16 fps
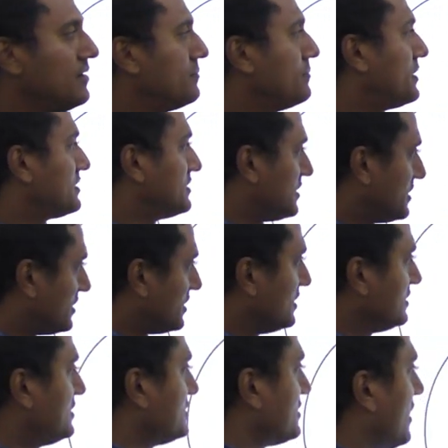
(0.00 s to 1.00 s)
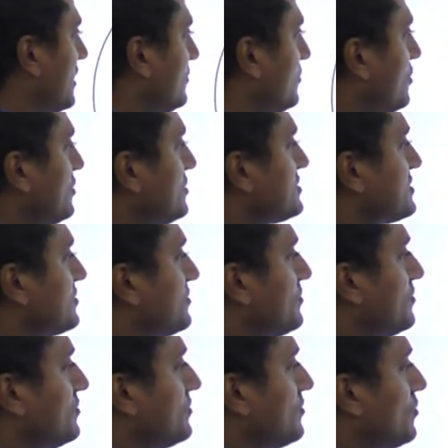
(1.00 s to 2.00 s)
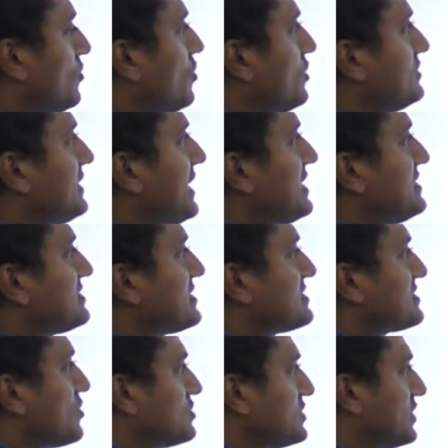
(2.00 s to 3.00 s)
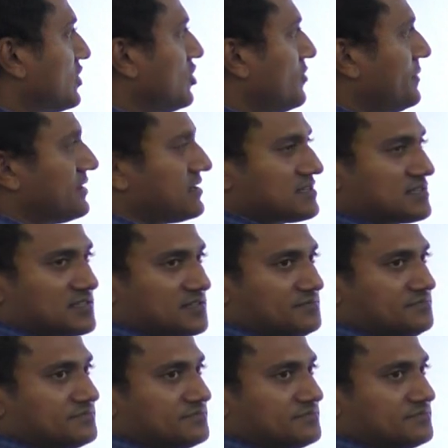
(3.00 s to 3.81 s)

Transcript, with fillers: But the earth is almost more than 6,000 kilometers.